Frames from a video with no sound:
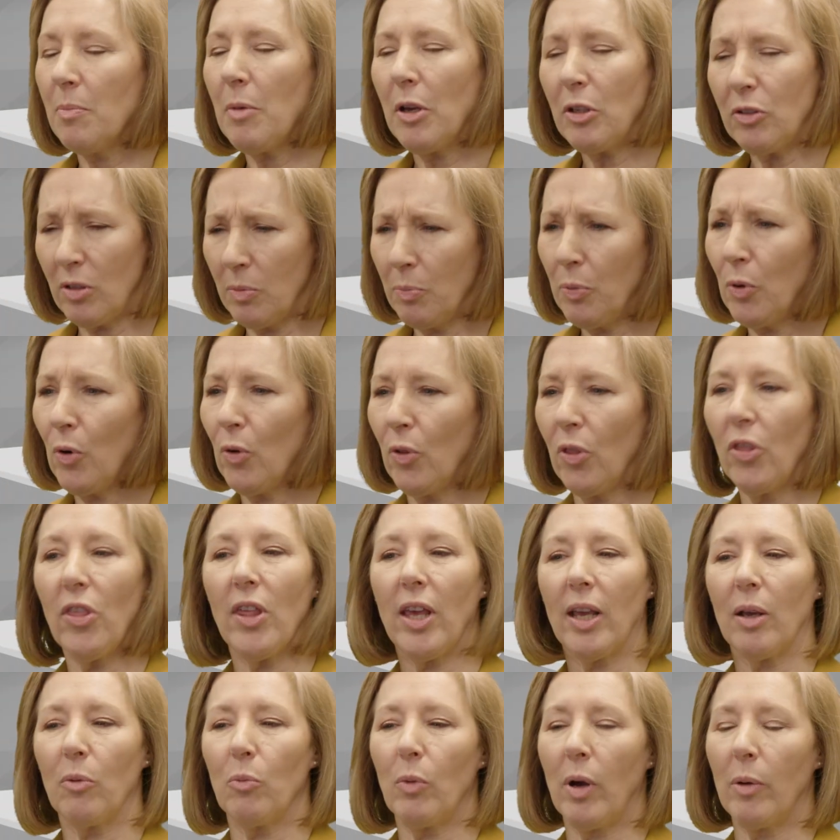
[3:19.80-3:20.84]
most important
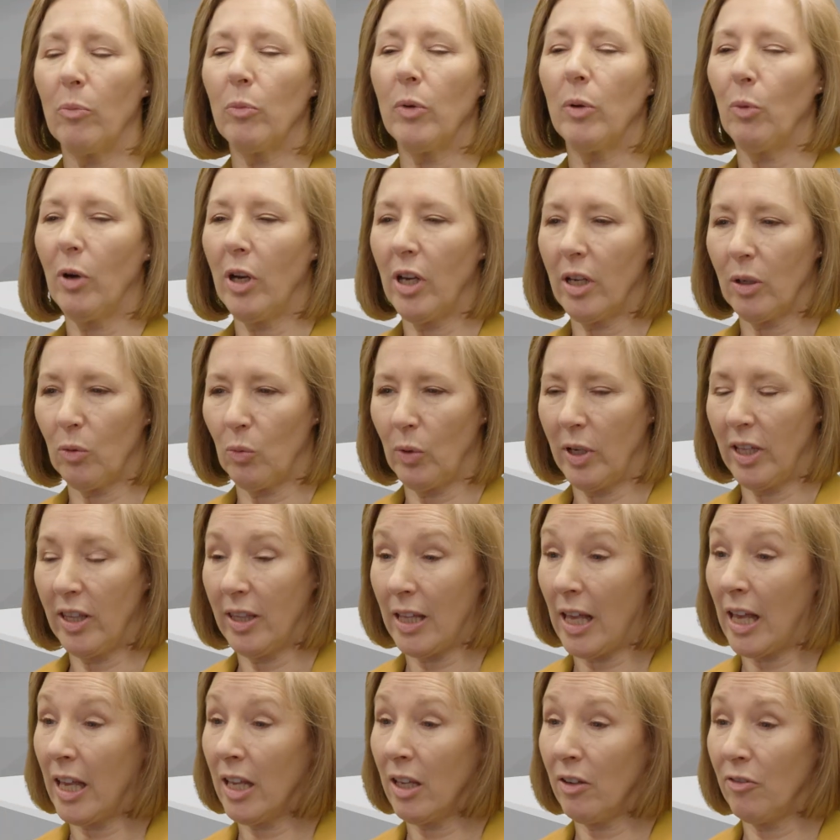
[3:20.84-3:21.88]
thing when we work with
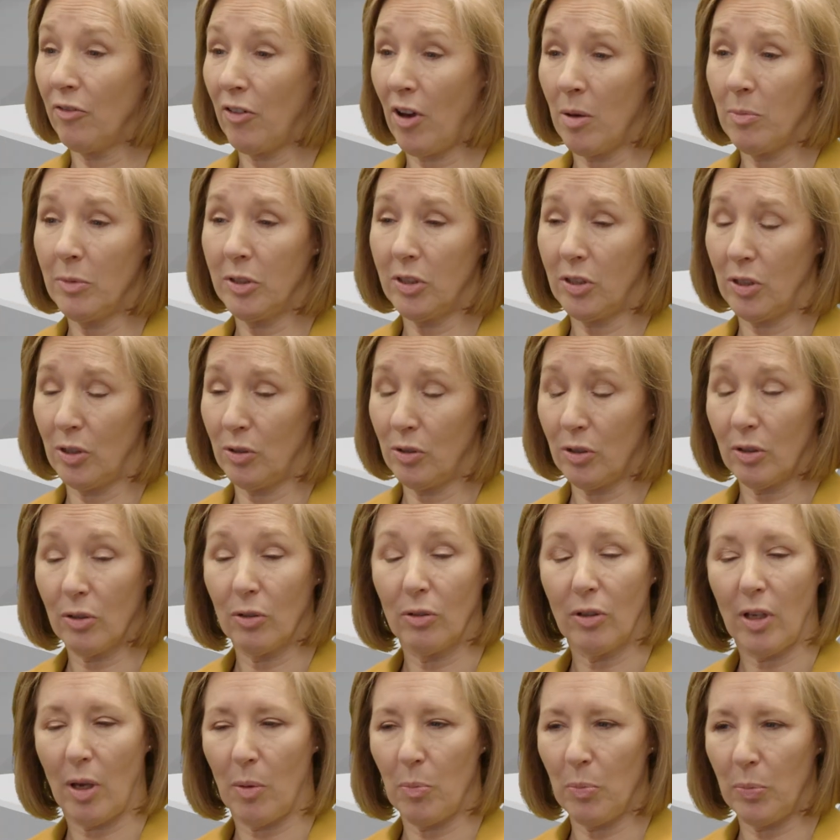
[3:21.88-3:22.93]
a pharmaceutical
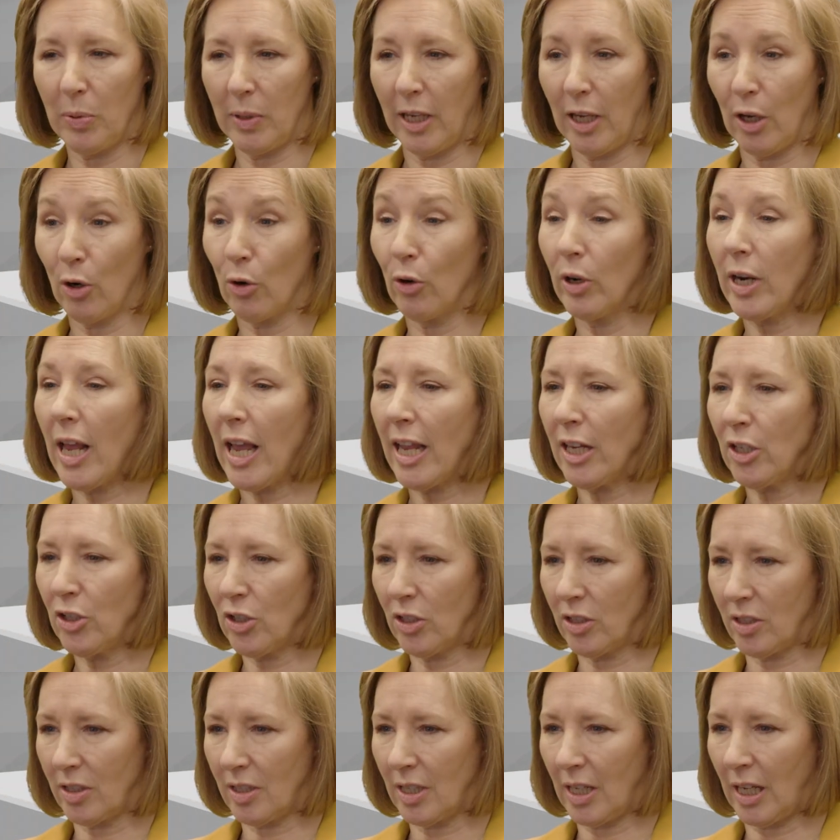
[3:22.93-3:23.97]
company or an
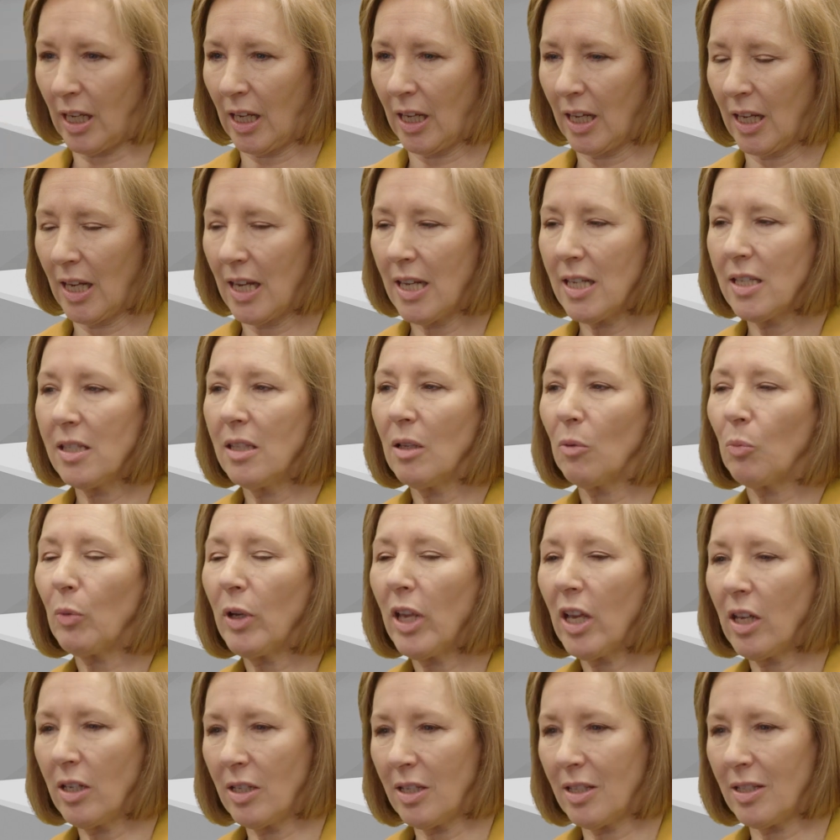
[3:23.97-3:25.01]
agency is that we
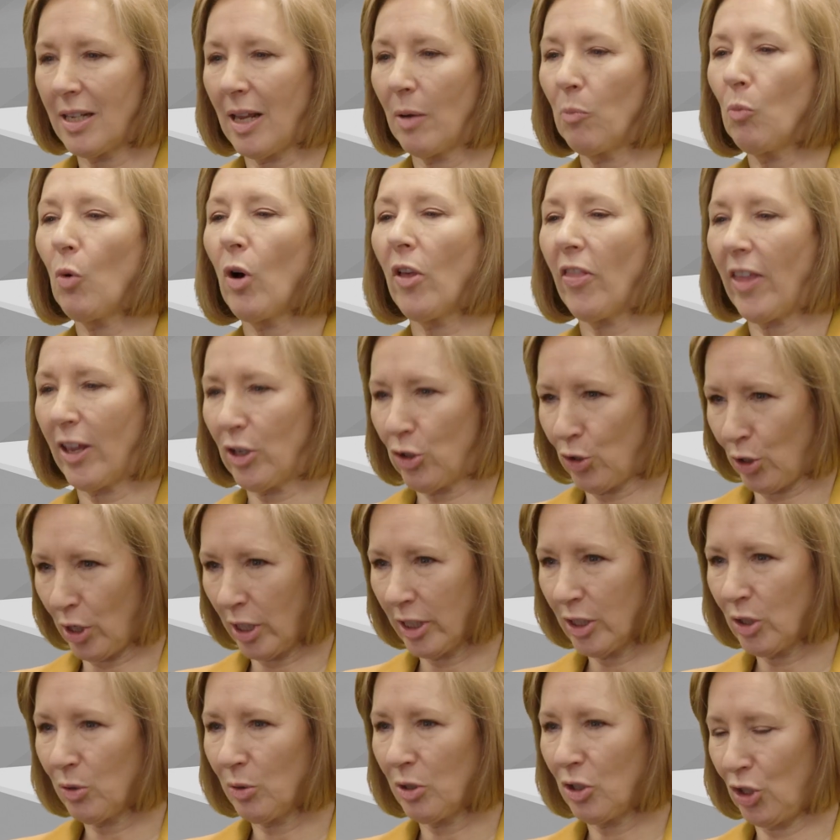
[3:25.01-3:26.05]
understand what they're trying
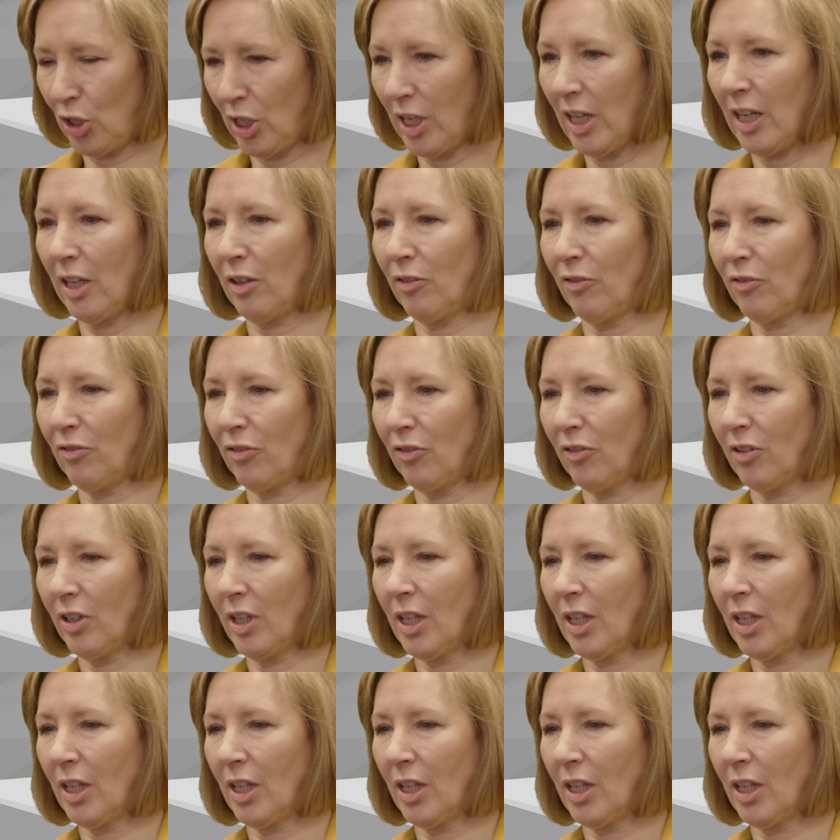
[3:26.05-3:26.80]
to achieve.